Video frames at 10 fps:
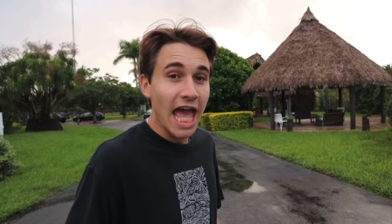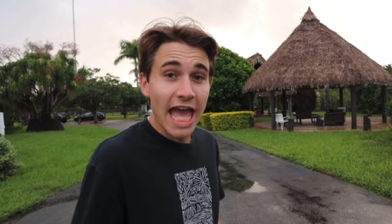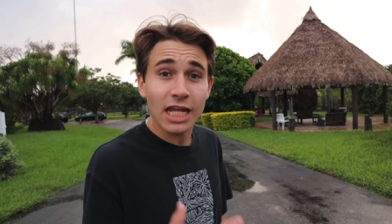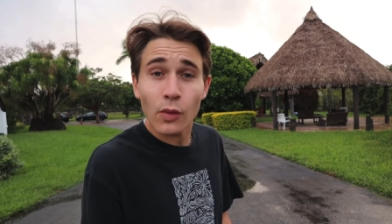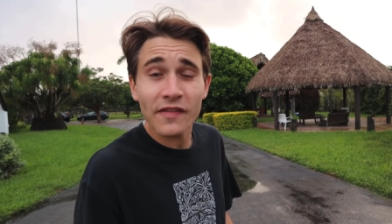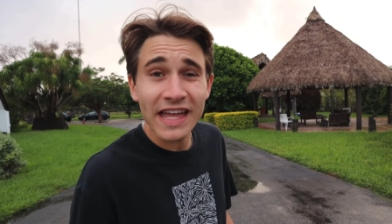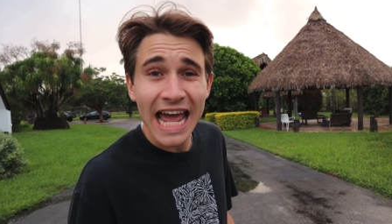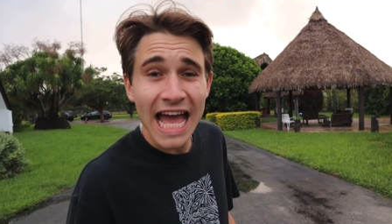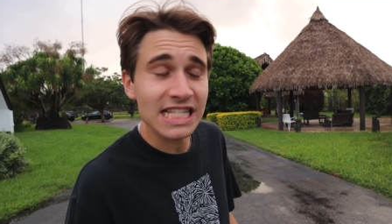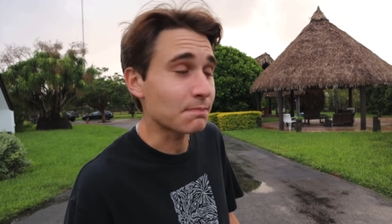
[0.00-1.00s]
Anyone that
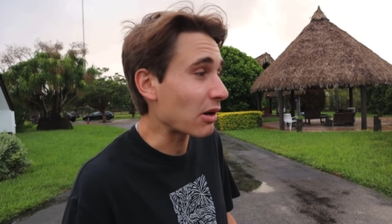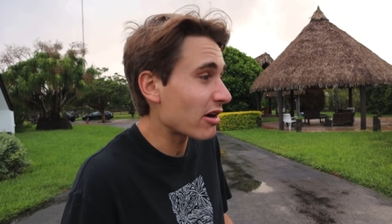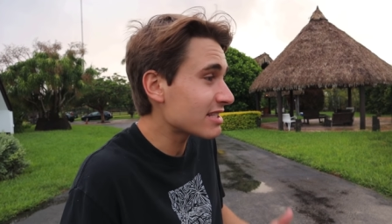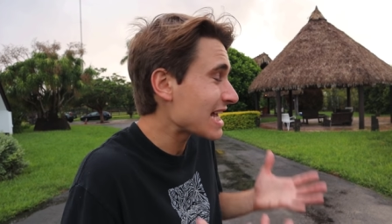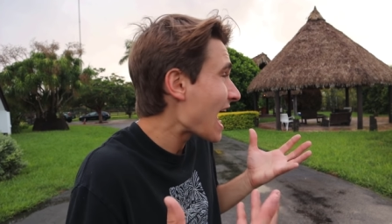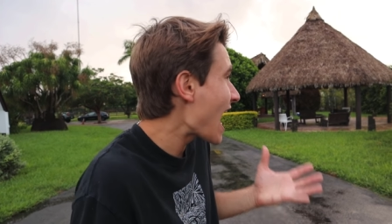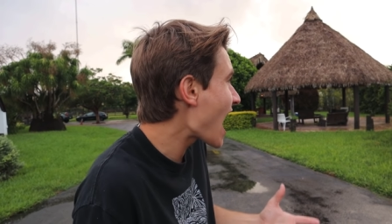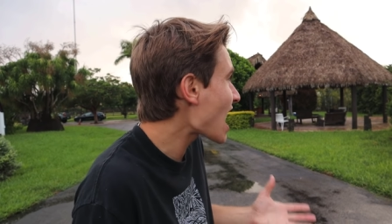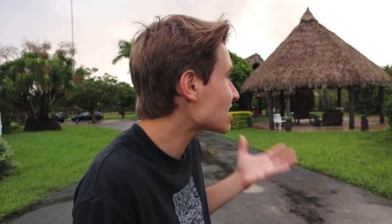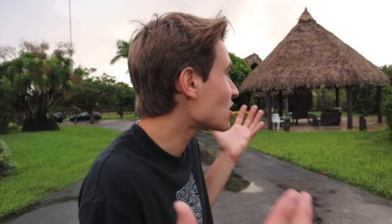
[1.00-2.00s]
has birds
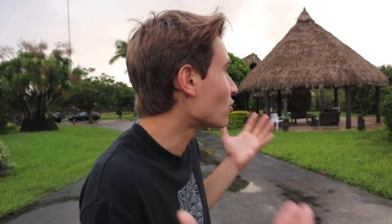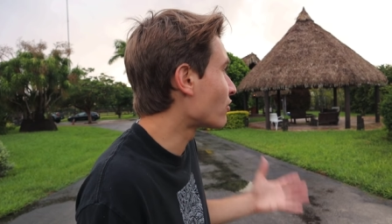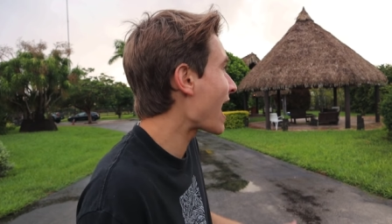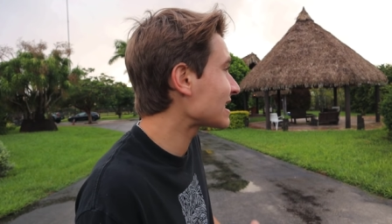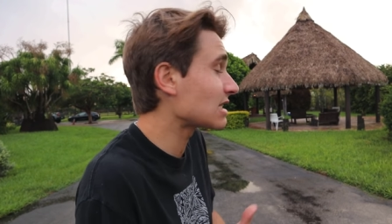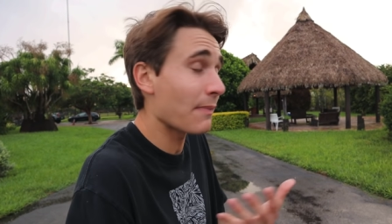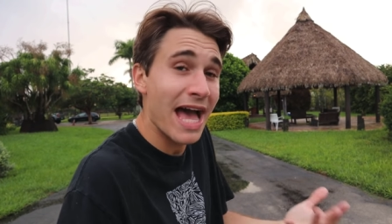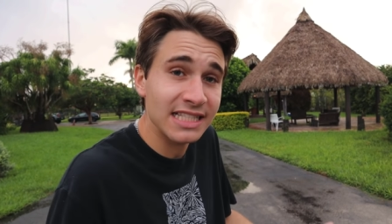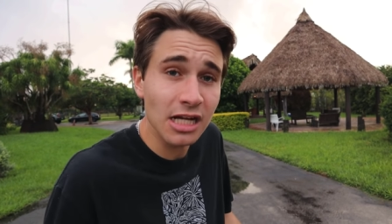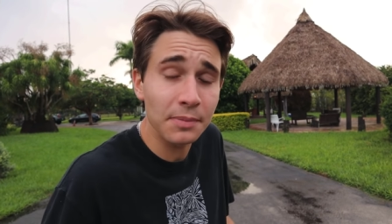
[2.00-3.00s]
has rats. In the
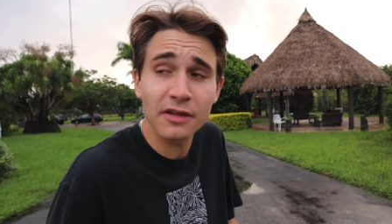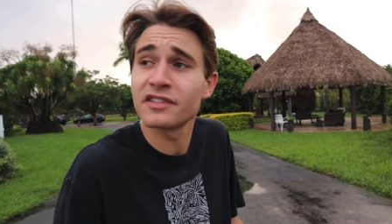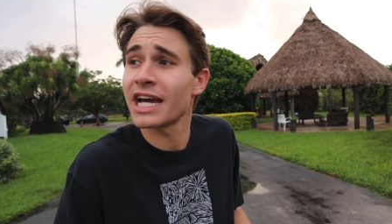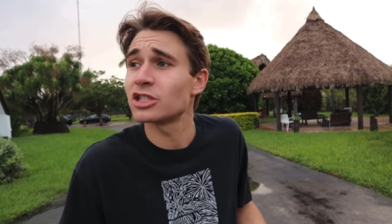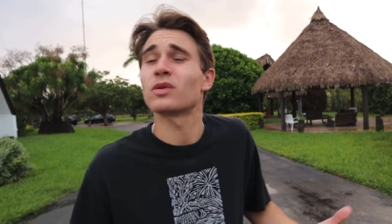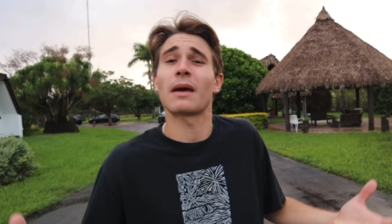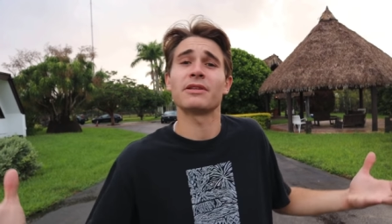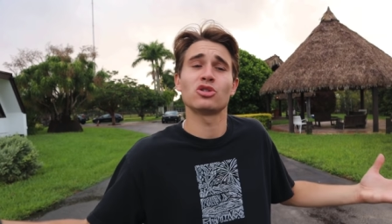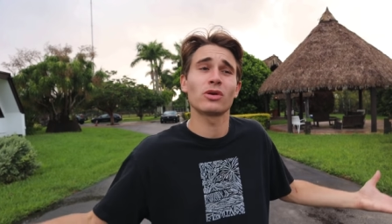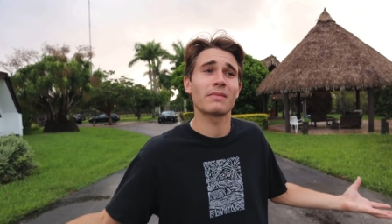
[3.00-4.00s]
past couple of nights when I've
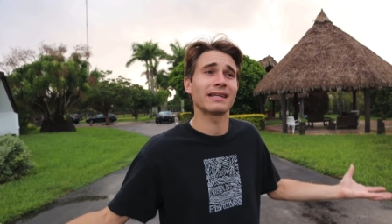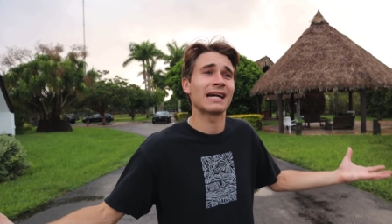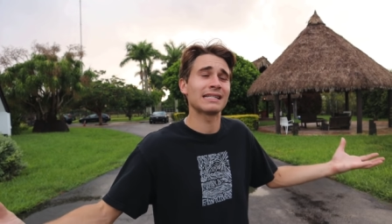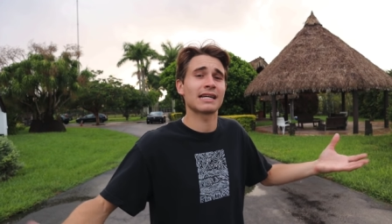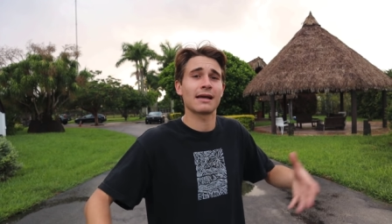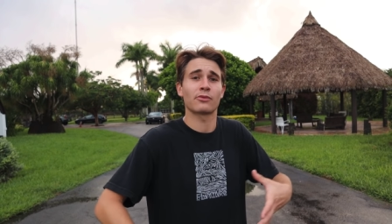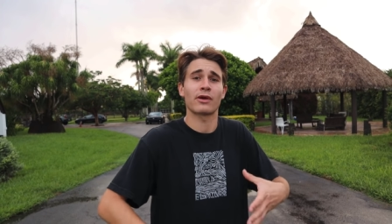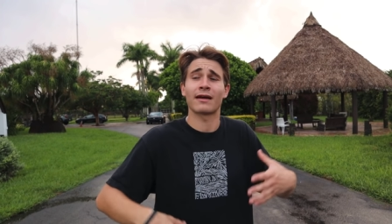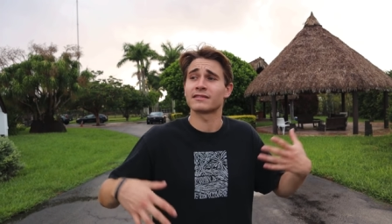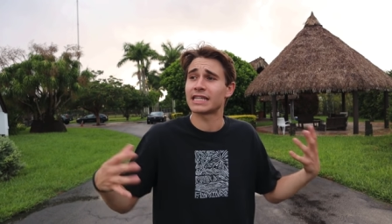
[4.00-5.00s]
been doing my nighttime
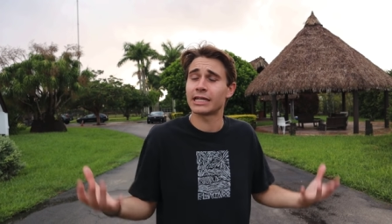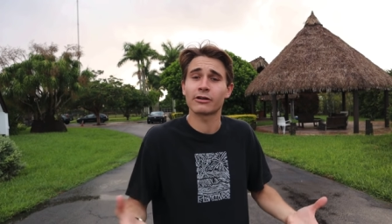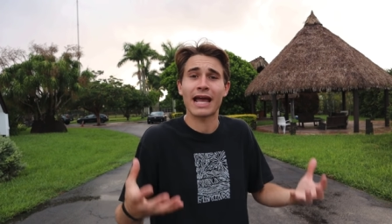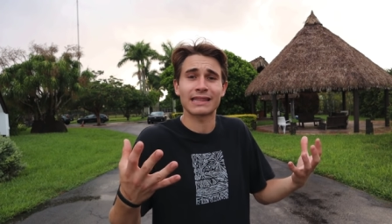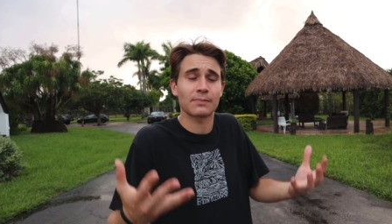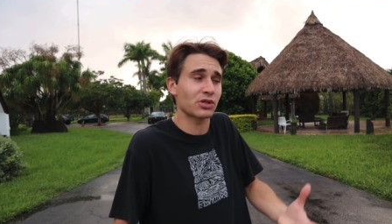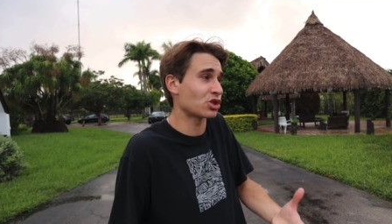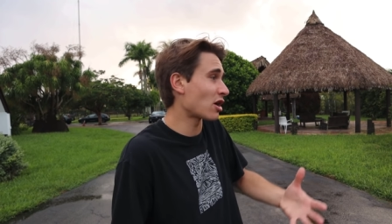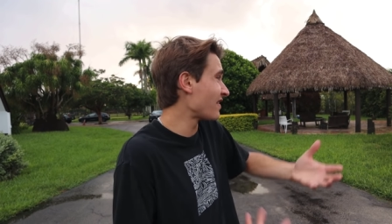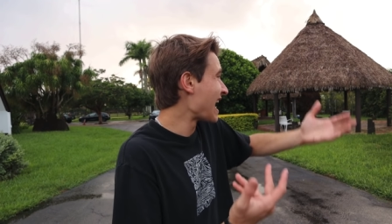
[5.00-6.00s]
rounds here at the
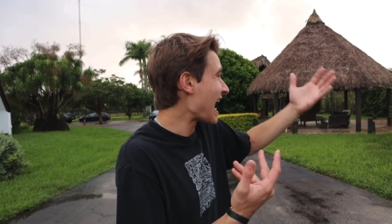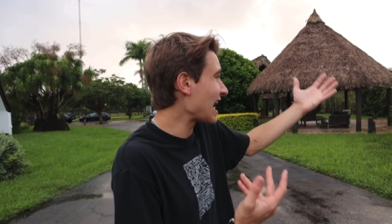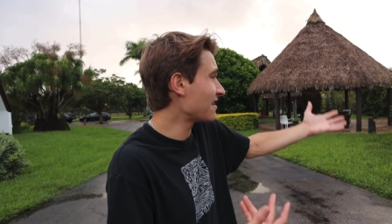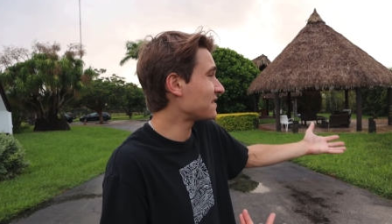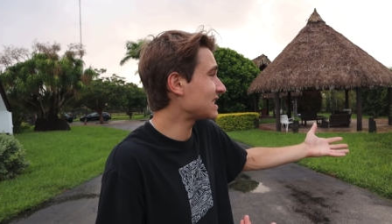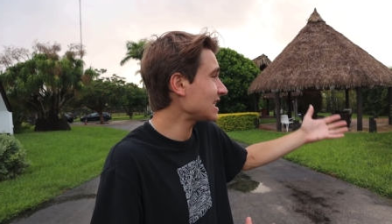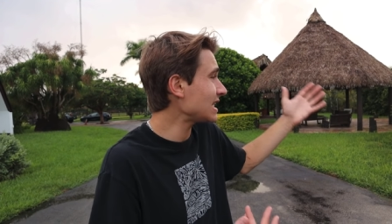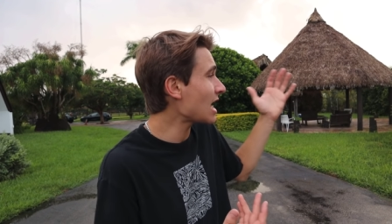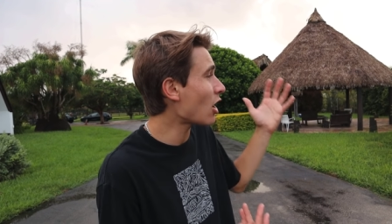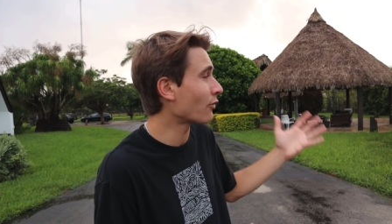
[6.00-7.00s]
preserve, I have
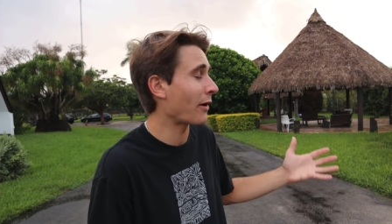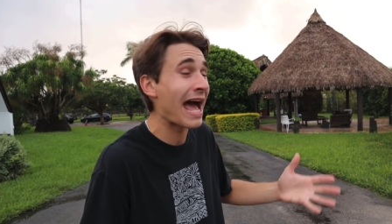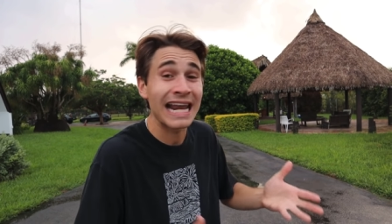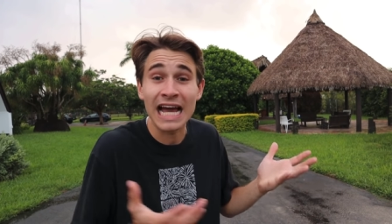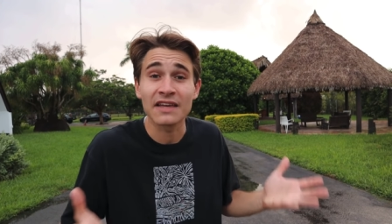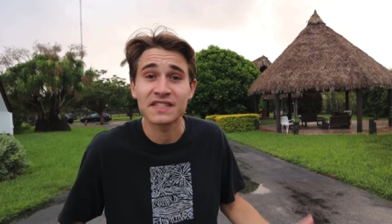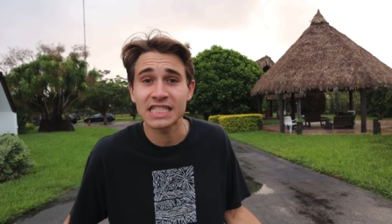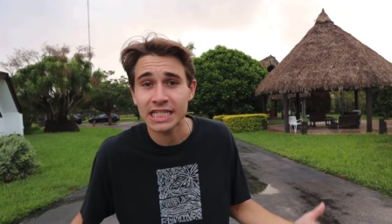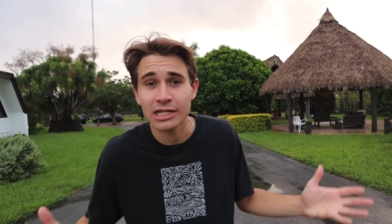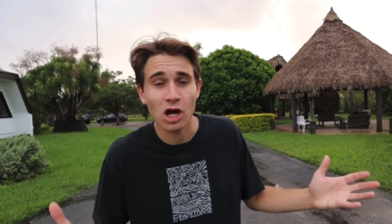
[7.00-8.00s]
seen a rat, I have
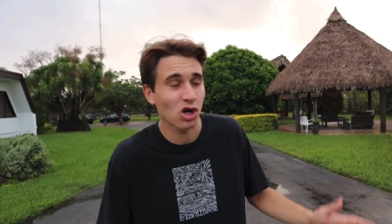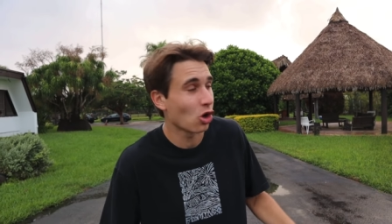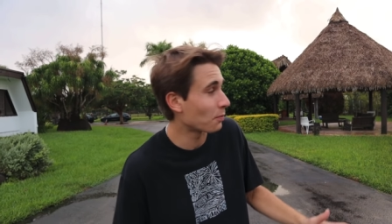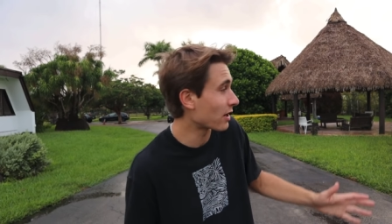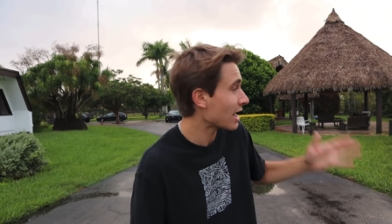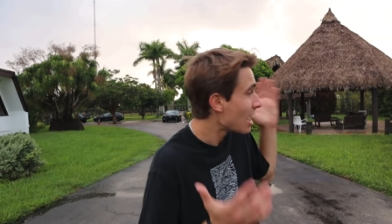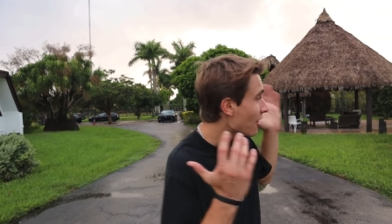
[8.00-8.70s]
seen a culprit.